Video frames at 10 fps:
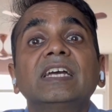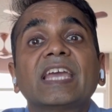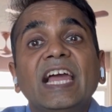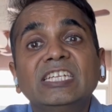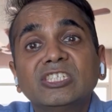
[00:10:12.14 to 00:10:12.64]

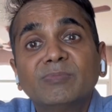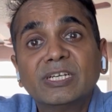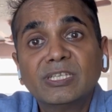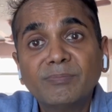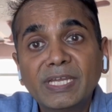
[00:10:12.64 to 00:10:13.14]
calcium
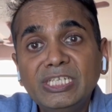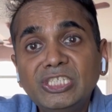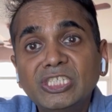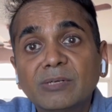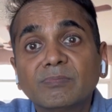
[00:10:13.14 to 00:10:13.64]
and the
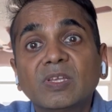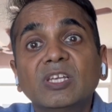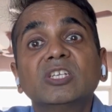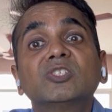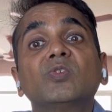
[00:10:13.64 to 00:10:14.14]
magnesium.
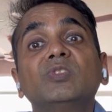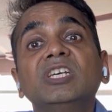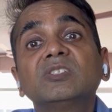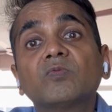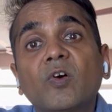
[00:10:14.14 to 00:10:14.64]
So
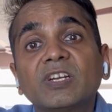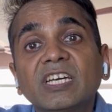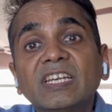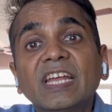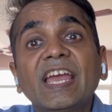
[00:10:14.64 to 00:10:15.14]
this
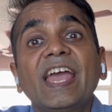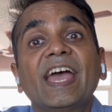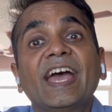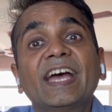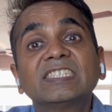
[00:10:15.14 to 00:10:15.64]
water
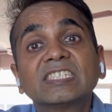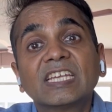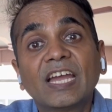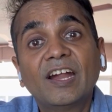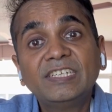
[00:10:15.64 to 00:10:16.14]
has
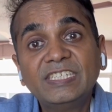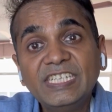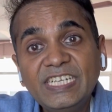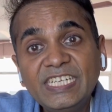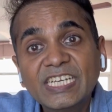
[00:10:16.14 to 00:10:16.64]
a
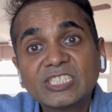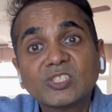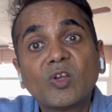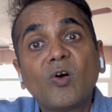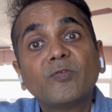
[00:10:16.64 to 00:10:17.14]

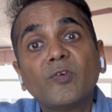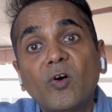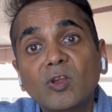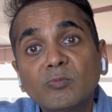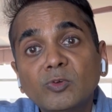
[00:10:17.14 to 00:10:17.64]
TDS of
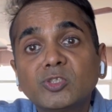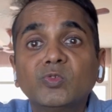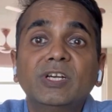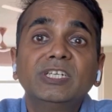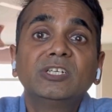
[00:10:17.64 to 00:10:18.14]
almost
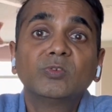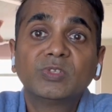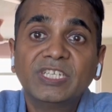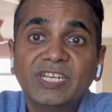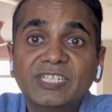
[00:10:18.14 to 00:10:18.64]
200 to
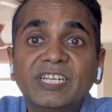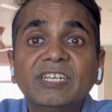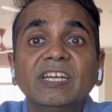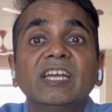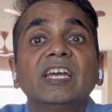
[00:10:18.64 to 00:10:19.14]
300,